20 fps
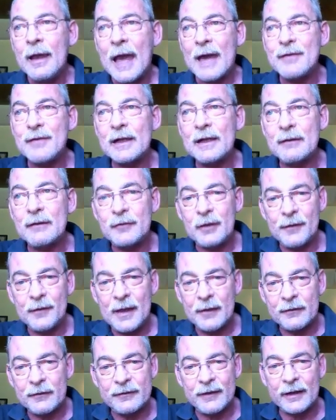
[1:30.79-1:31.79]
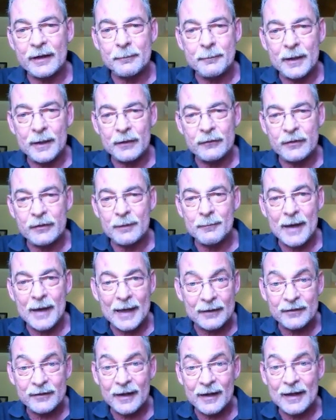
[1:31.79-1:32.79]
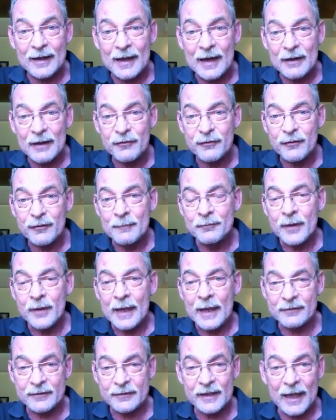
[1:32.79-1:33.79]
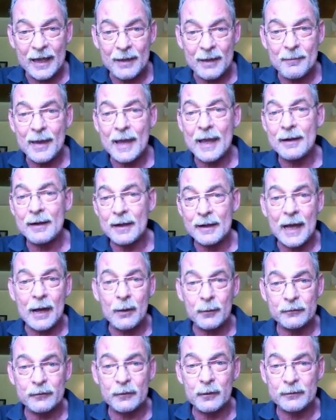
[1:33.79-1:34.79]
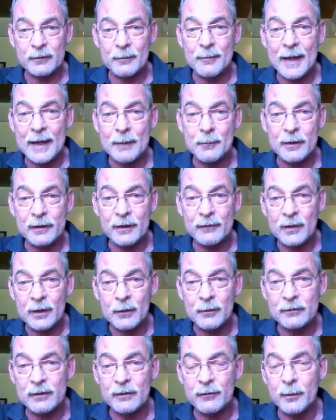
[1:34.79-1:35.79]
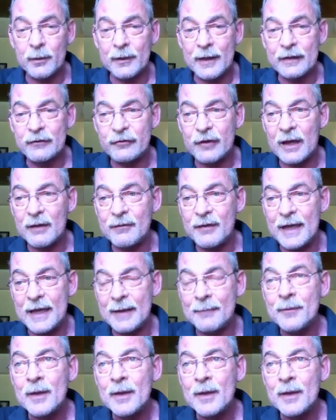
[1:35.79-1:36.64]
Having lived on the other side of bigotry my entire life, as a gay man and now also as a man who's living with HIV,